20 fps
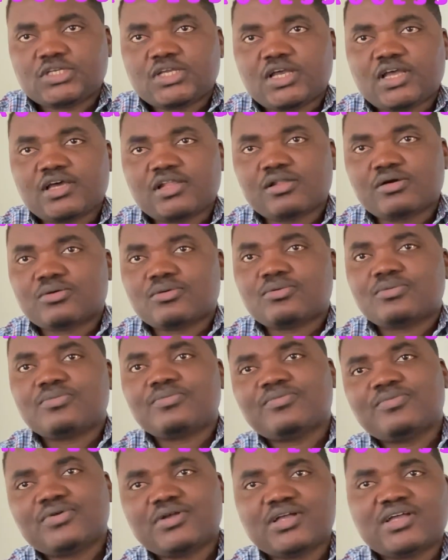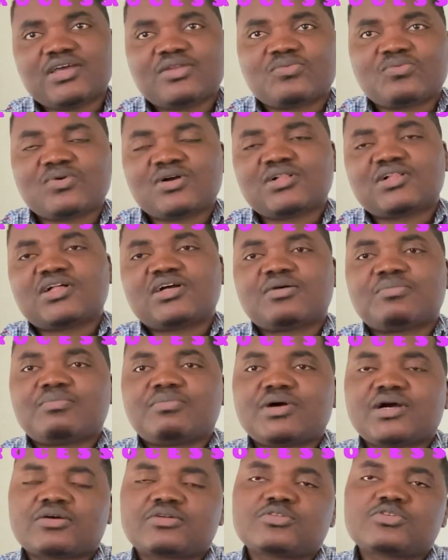Hello and welcome
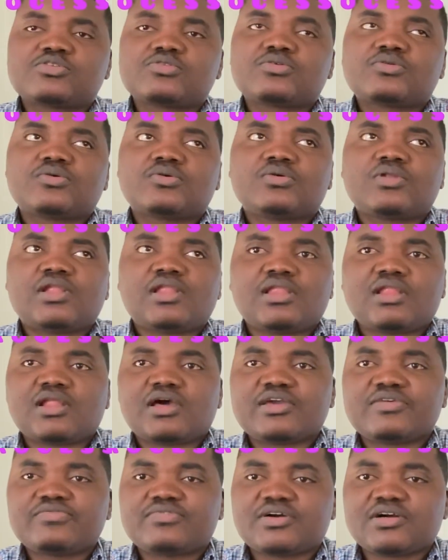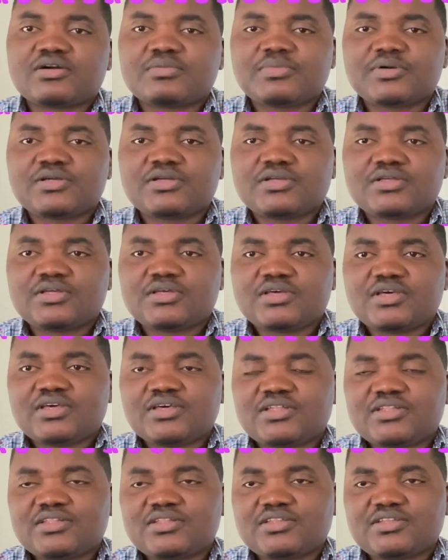back to lifeup.
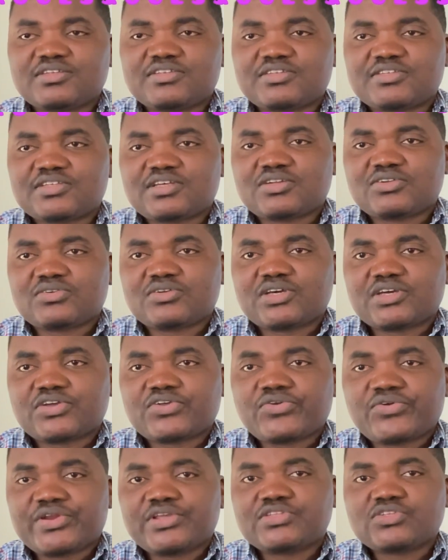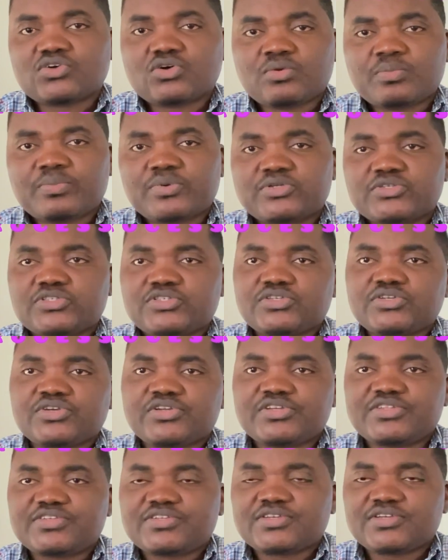This is another great
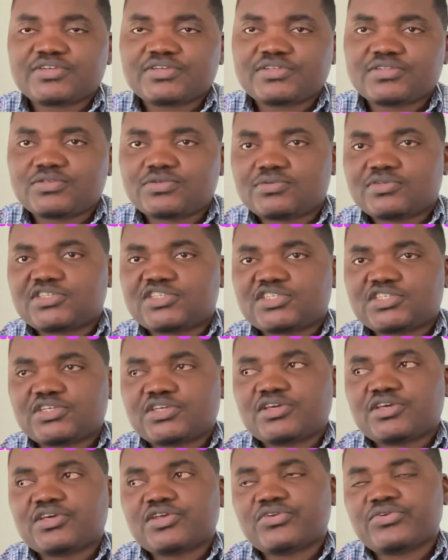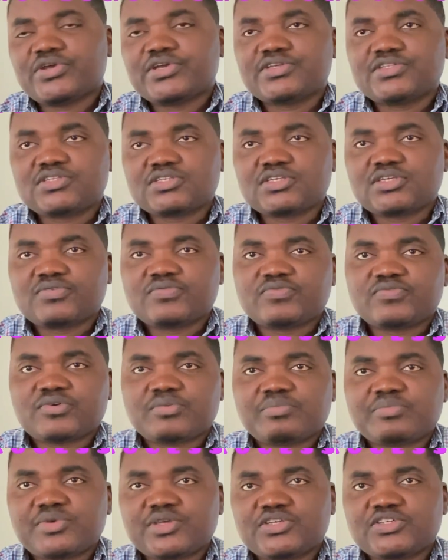opportunity to share great
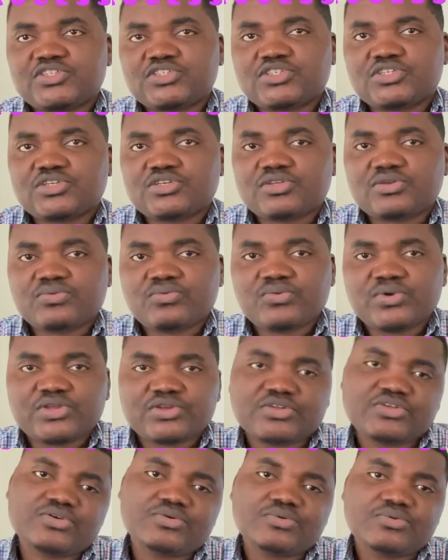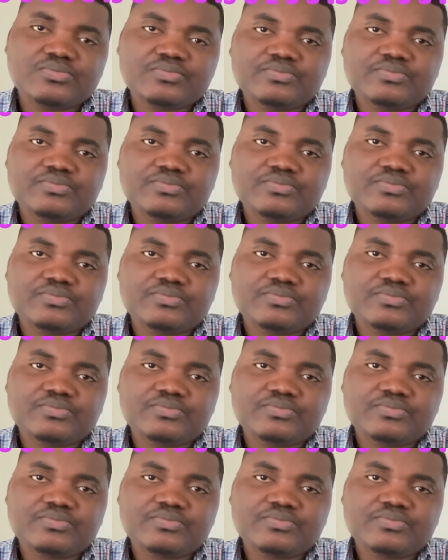information with you.